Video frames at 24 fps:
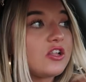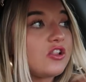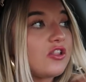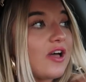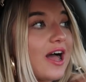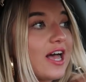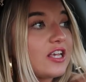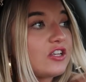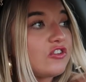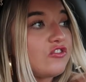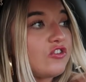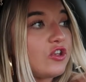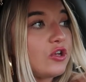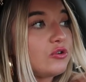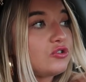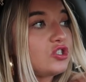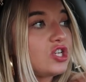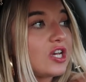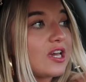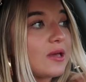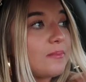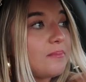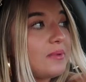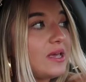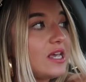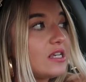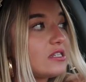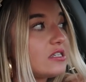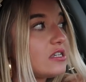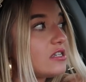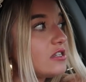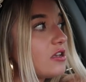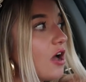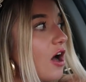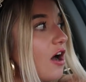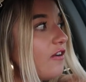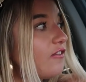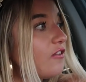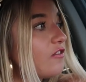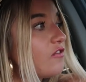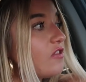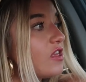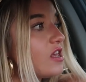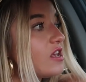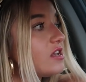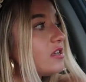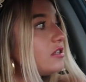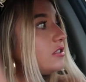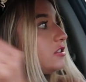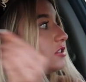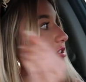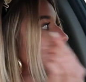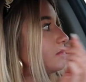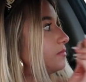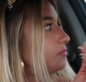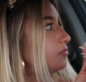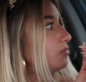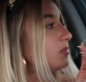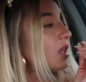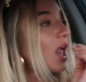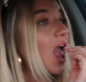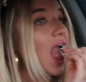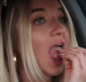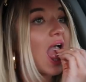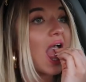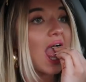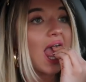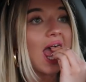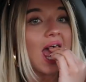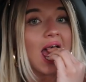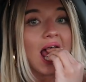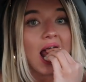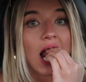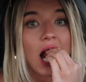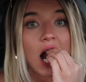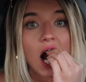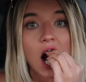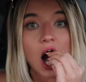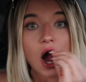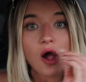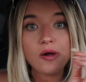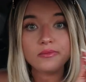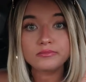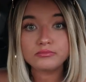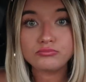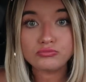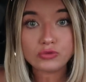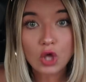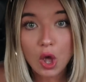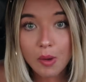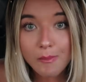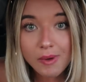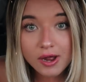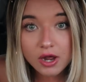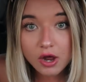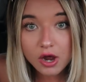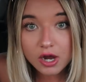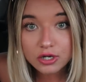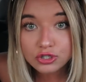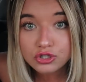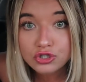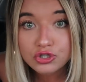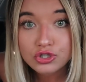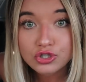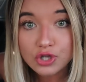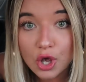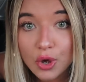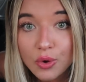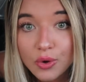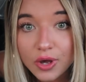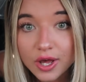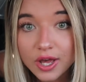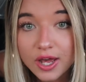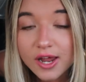the last few chicken pieces off of this. Oh my gosh, so good.